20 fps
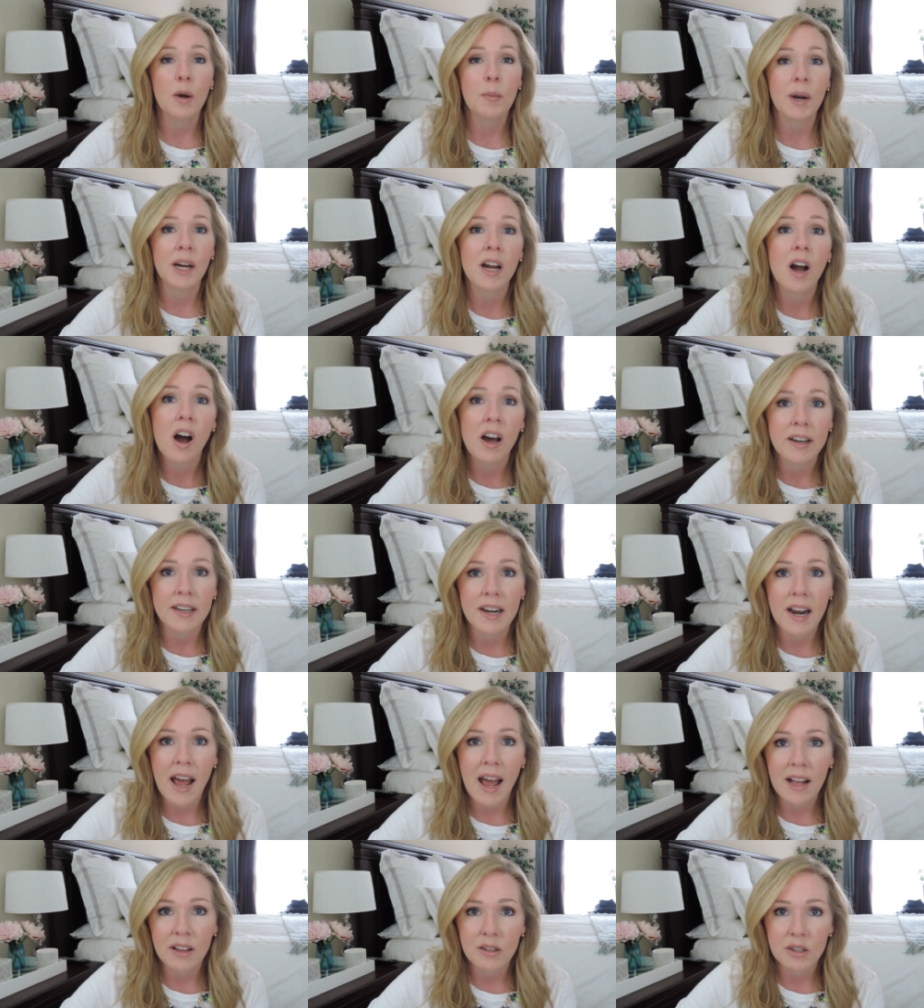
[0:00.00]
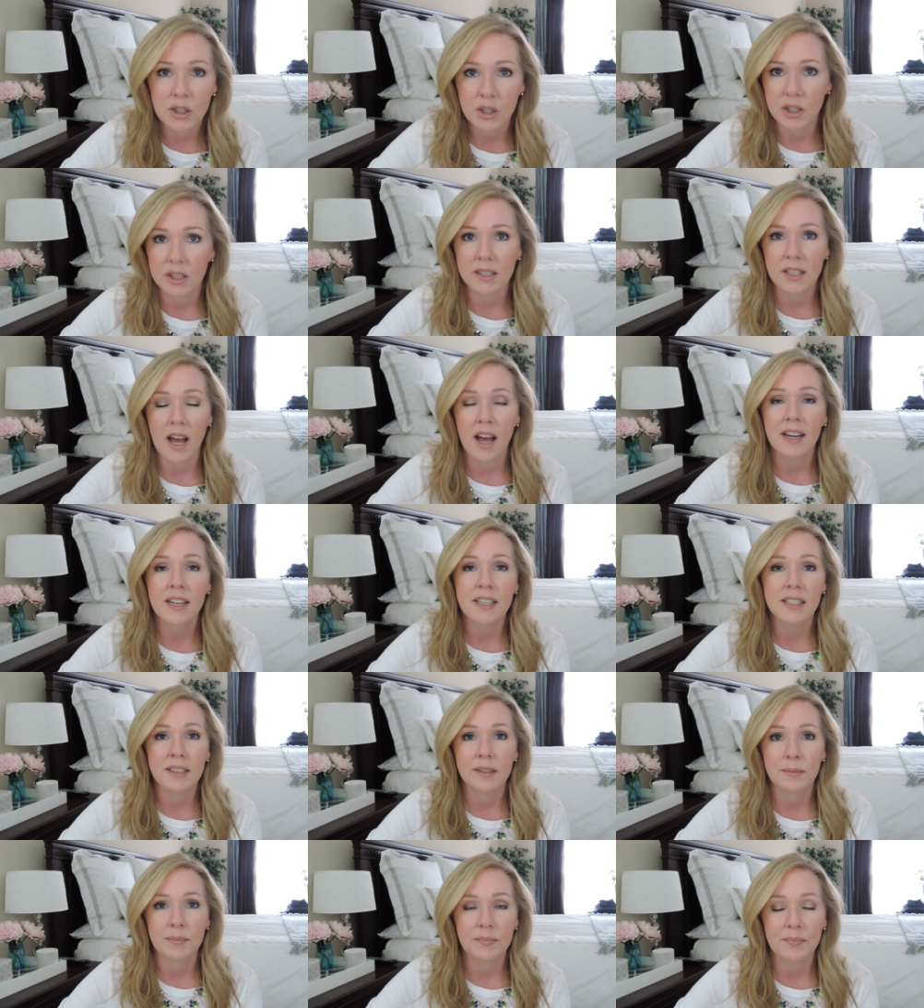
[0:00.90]
Oh my God, and allergies. I
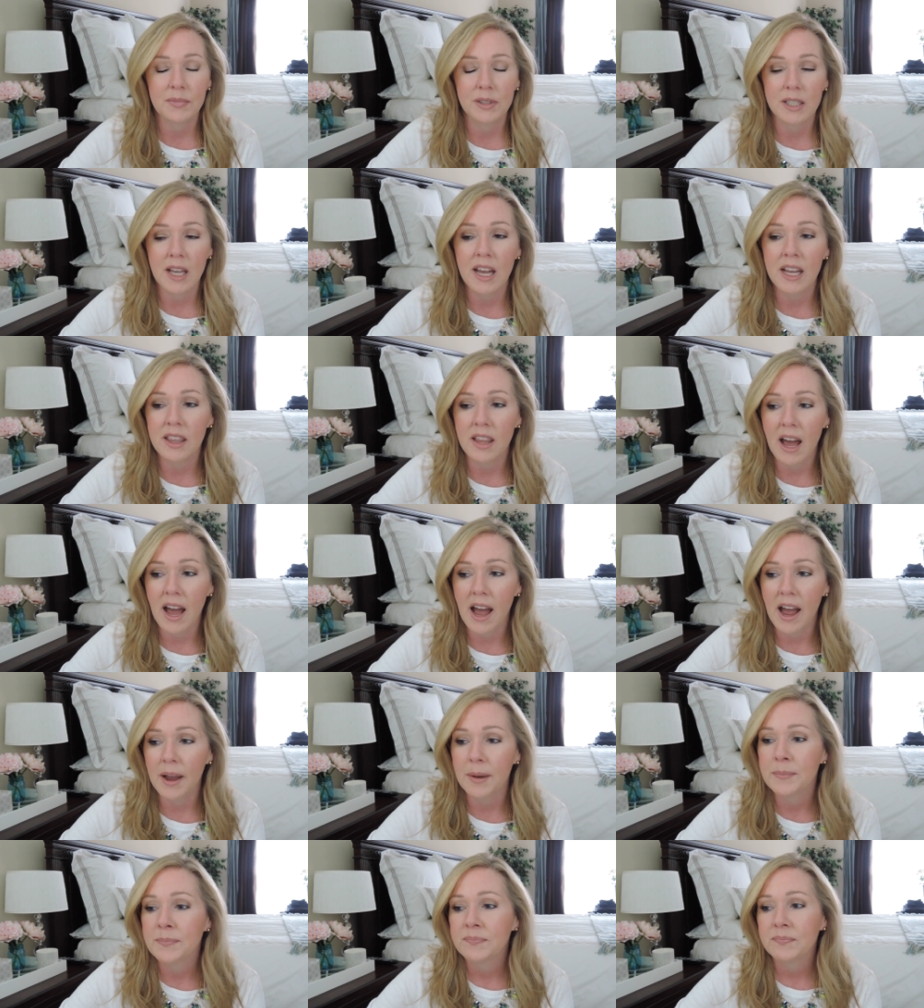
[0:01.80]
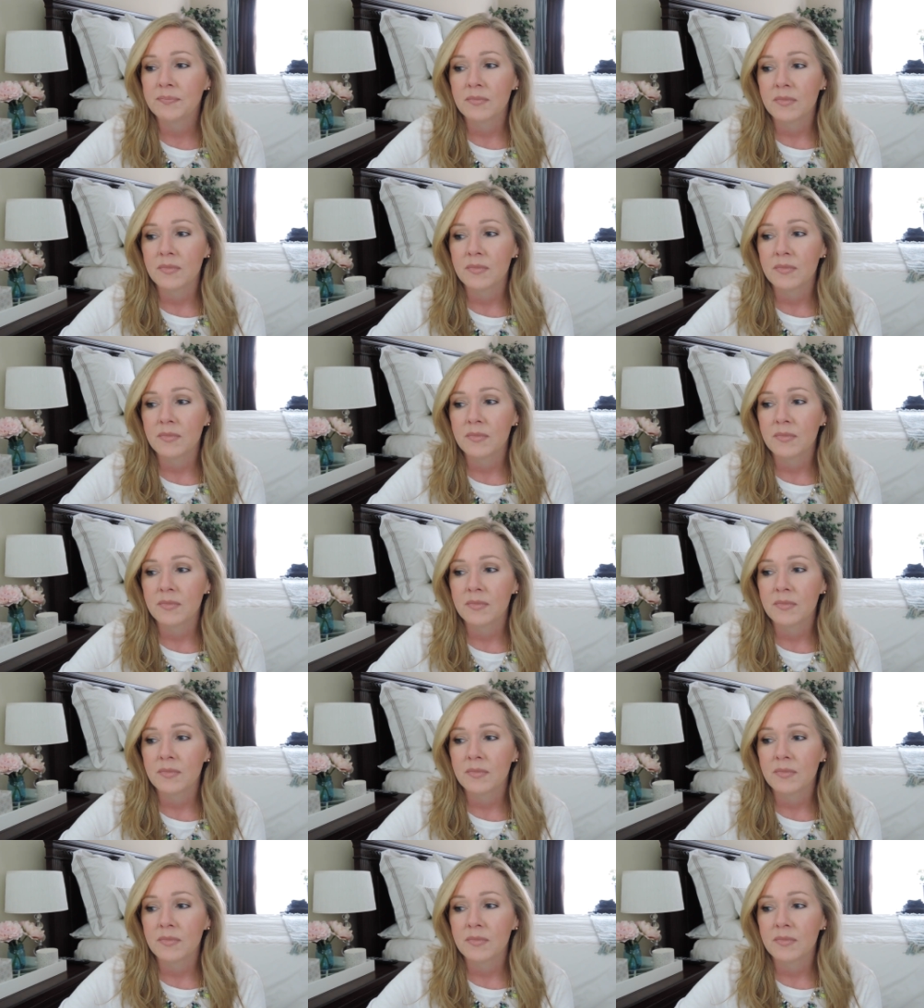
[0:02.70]
didn't say that